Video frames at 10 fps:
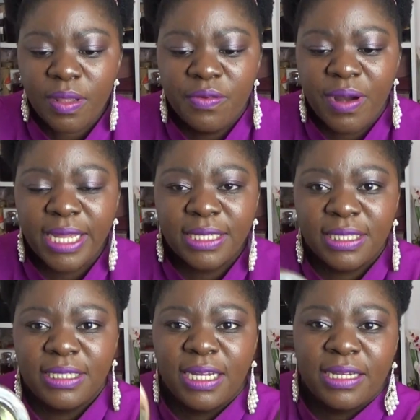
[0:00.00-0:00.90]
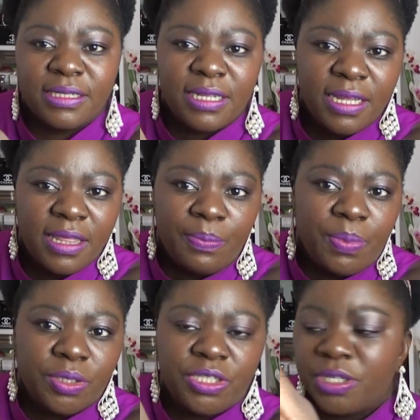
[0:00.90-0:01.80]
writing, and the
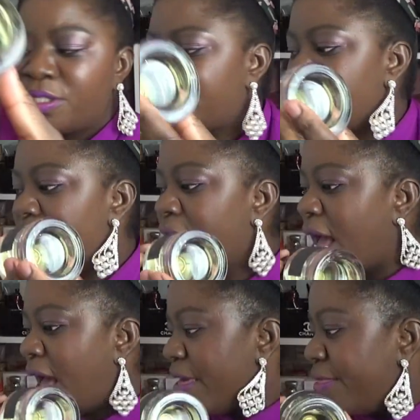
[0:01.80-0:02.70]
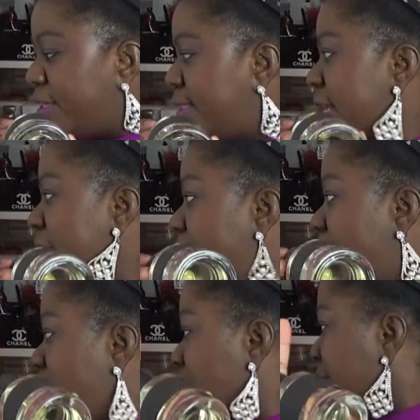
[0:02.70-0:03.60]
bottles are the same
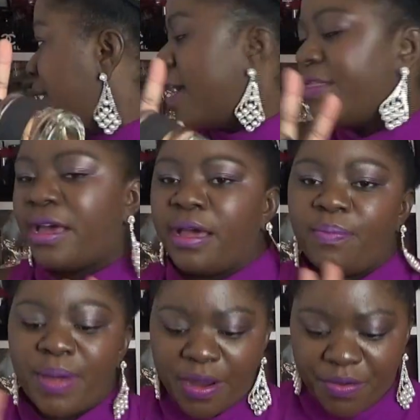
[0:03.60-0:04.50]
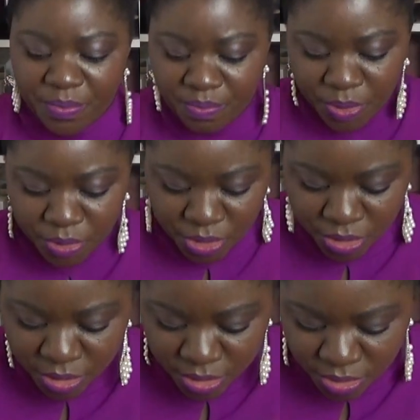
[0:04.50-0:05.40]
as the other Byron
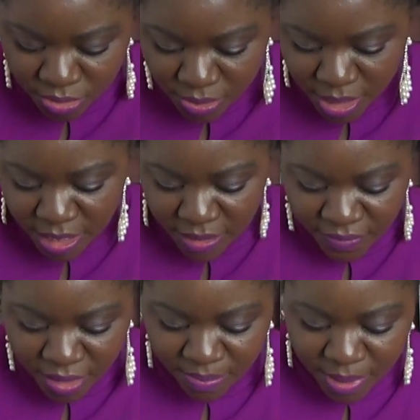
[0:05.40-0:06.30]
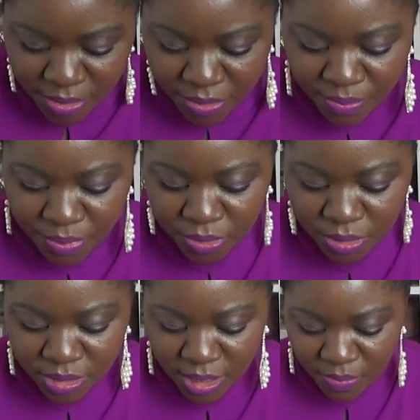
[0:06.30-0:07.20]
bottles. Do I have a Byron
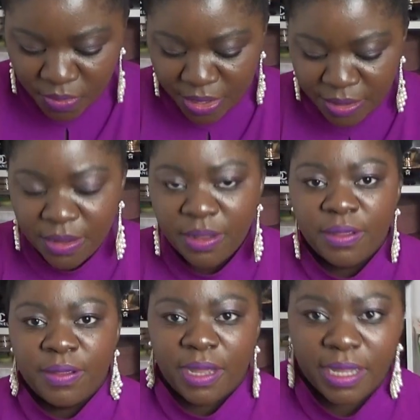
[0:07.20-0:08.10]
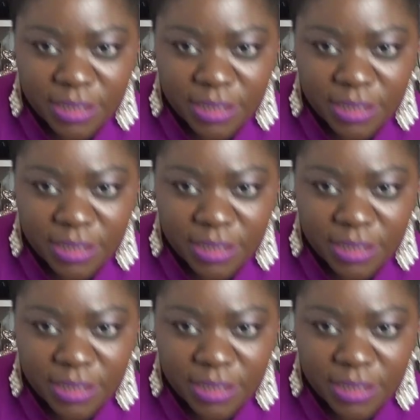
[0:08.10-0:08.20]
bottle somewhere? I